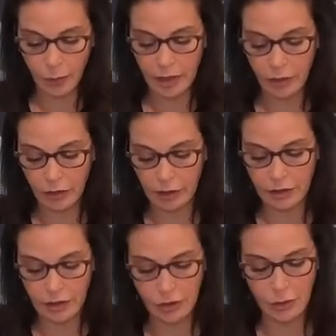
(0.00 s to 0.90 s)
we are going
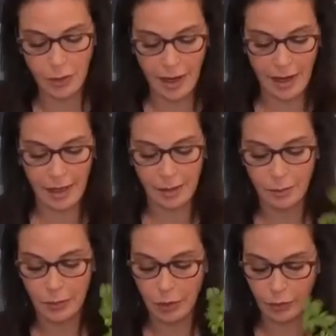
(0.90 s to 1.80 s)
to do
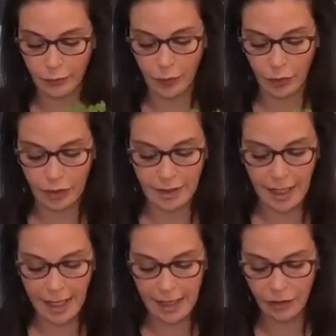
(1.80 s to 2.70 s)
a beautiful
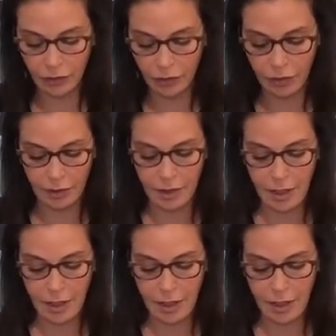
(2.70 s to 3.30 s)
kale